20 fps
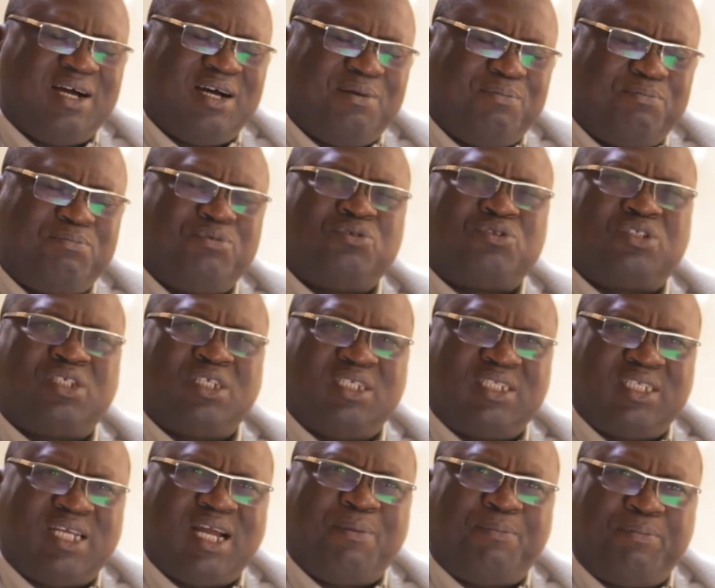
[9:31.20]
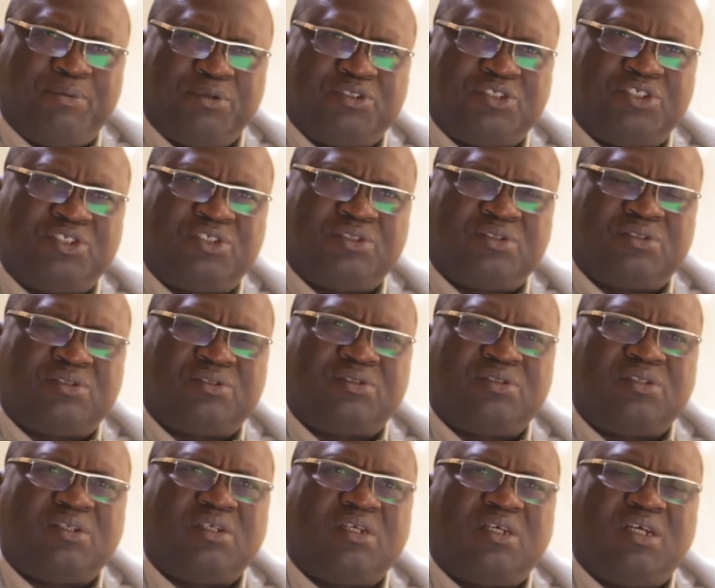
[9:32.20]
put in their position.
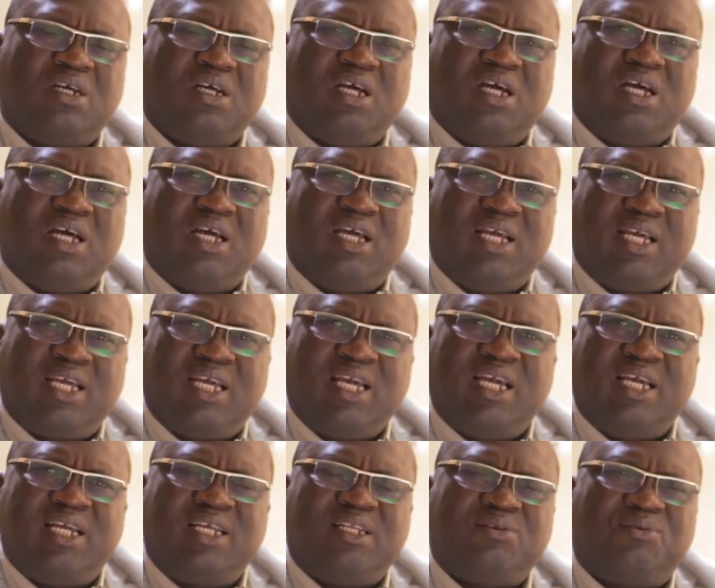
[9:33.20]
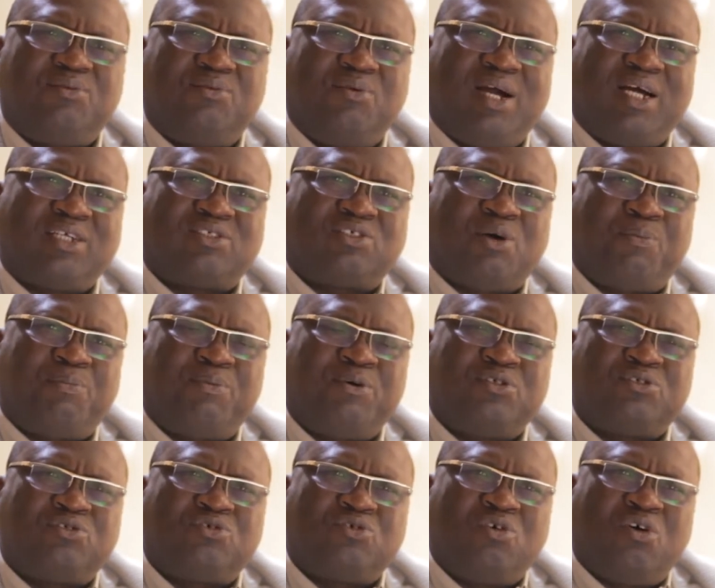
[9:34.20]
Again, we are
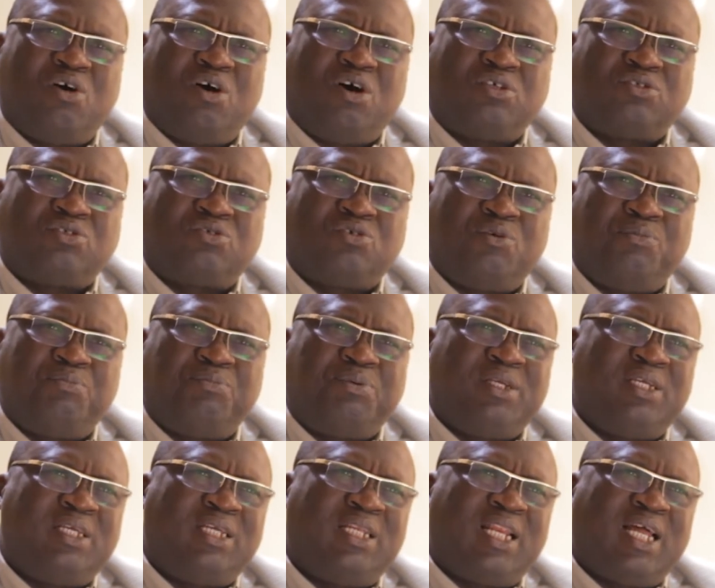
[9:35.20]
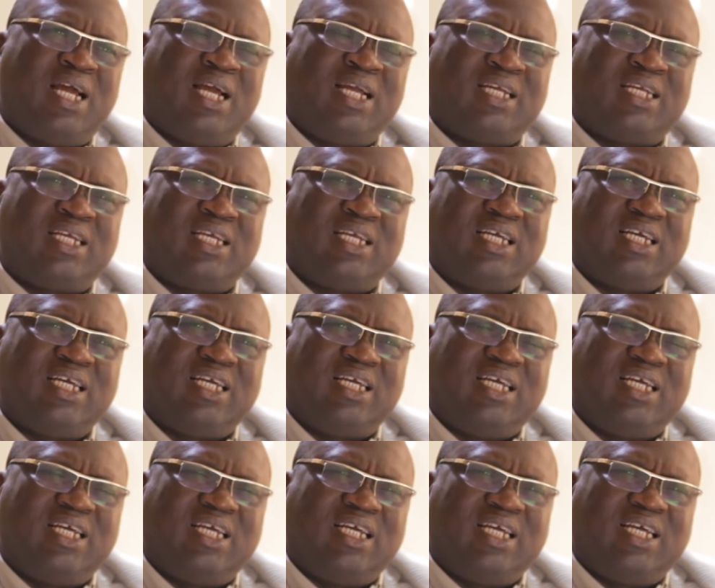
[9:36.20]
supposed to also be like
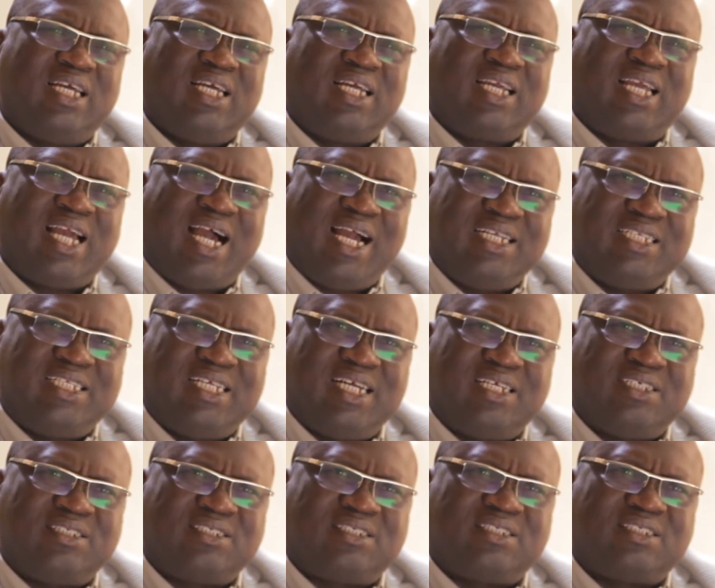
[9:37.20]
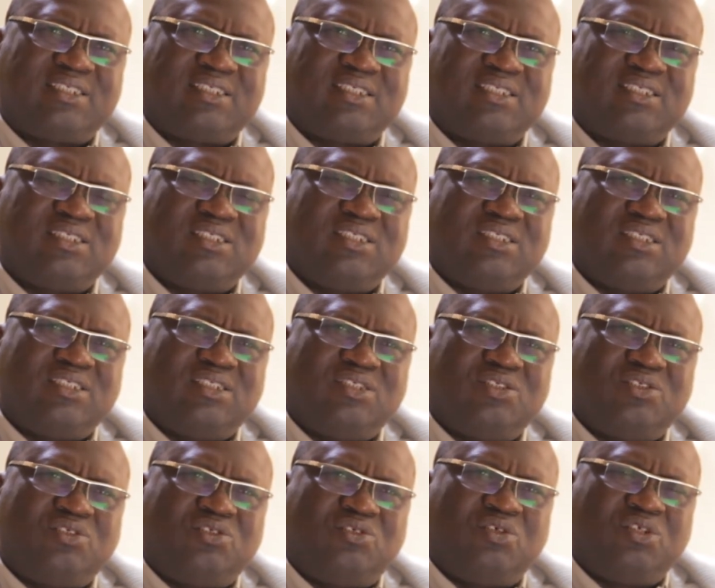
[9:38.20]
a guidance
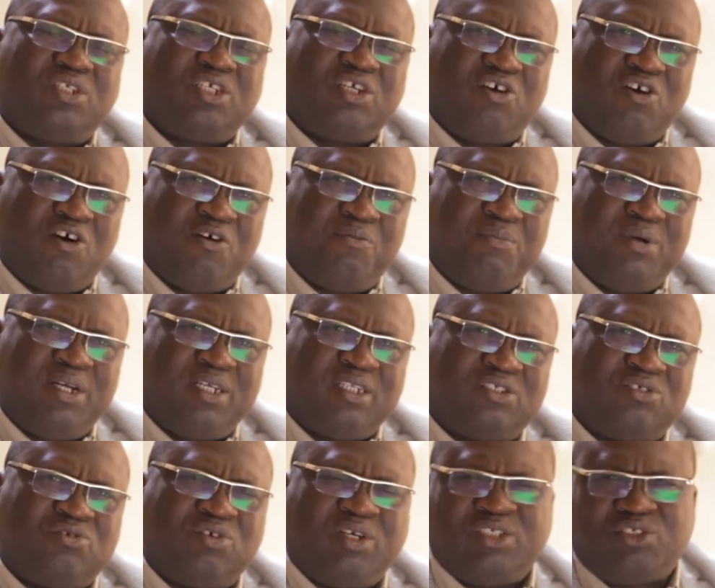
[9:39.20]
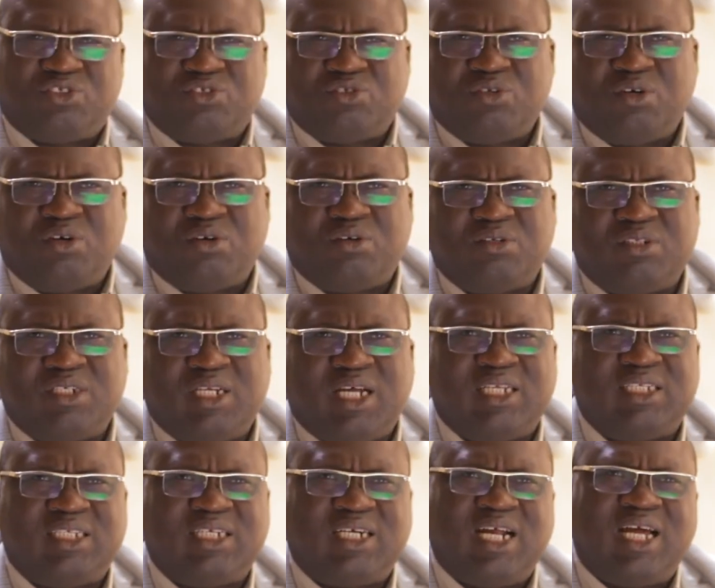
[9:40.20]
to the government to ensure that
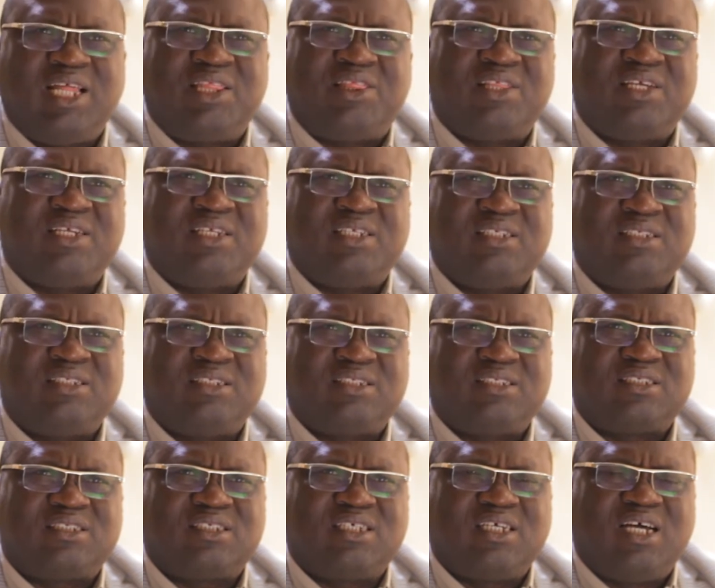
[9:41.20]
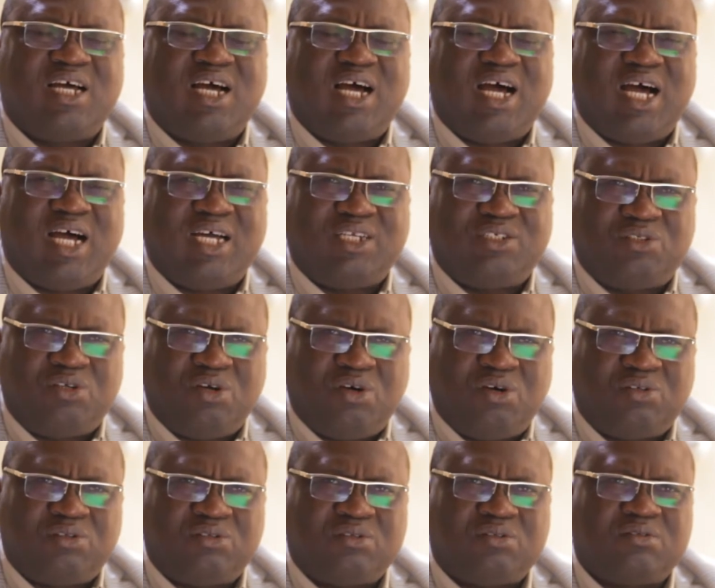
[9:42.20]
the right things are
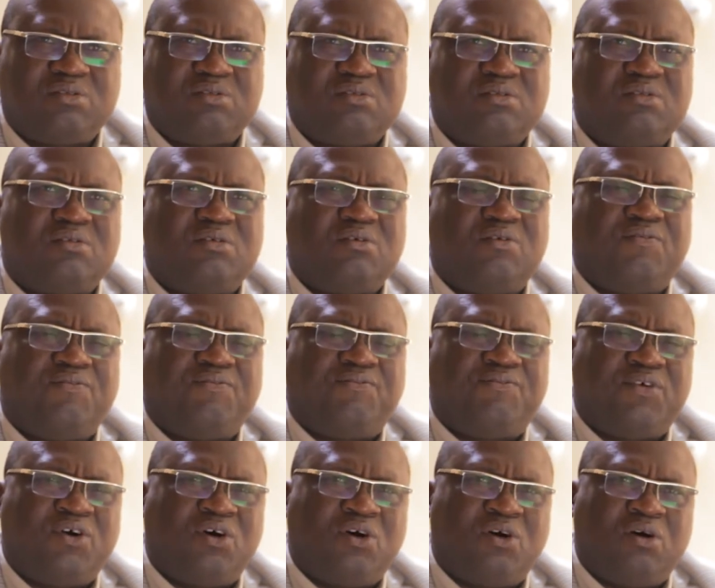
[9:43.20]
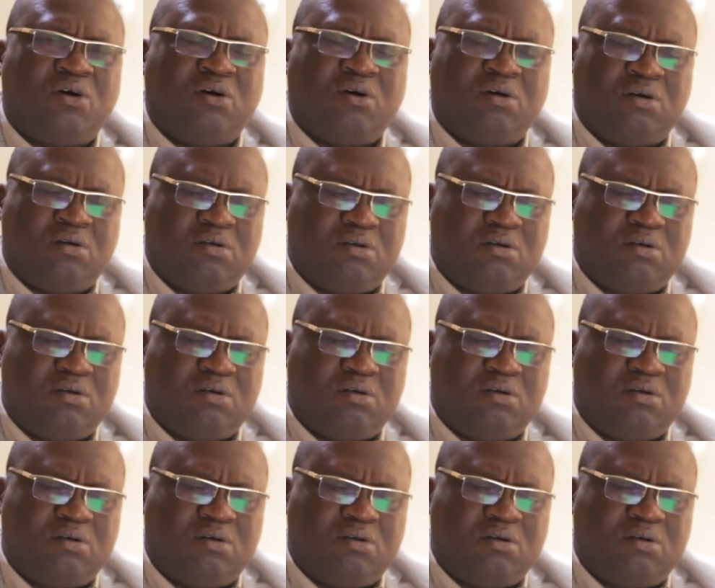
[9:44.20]
done for